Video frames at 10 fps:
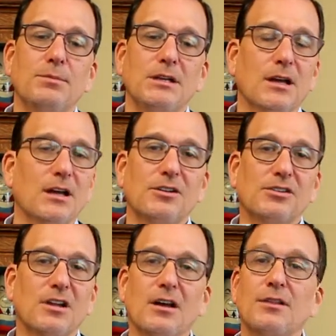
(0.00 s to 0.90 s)

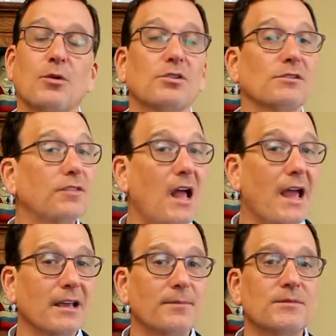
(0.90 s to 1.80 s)
because there was a
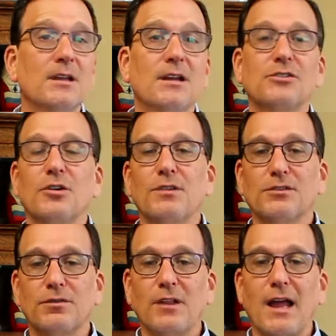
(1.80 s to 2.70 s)
flag. And so if
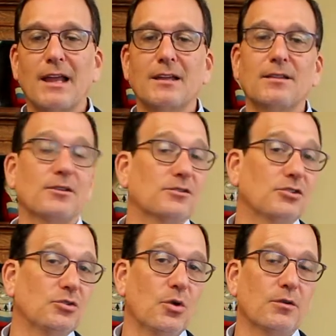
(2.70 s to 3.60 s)
there's a flag, there's
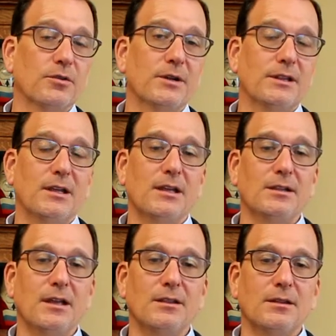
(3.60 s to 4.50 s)
a do-over and
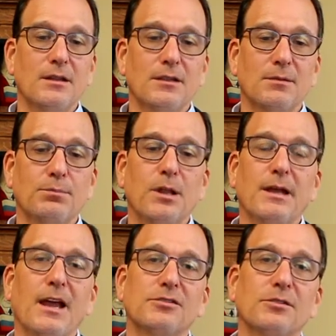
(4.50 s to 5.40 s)
the
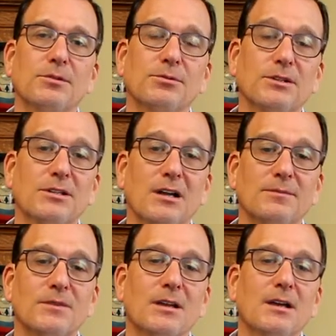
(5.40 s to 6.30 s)
play has to be redone.
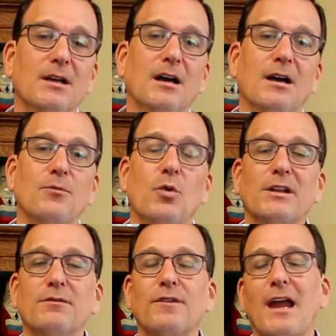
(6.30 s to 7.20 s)

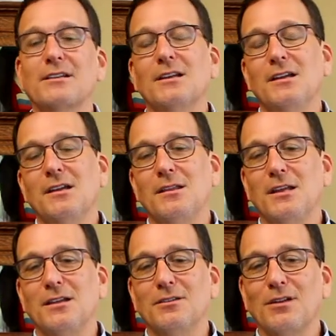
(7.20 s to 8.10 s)
When in fact
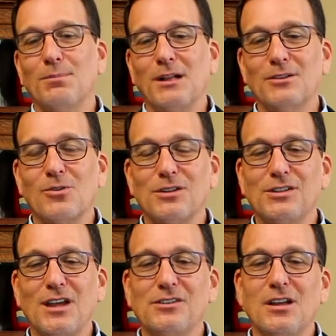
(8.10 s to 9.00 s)
the appellate court
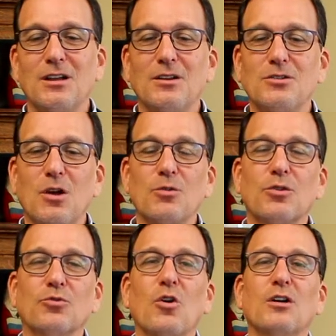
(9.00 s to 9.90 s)
says, no,
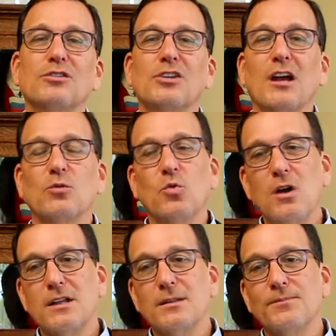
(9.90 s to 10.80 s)
the wrong side
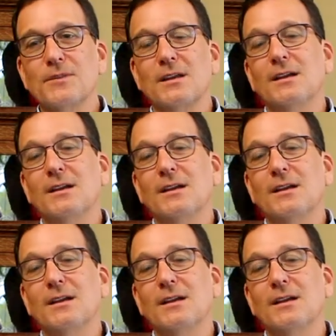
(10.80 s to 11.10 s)
won,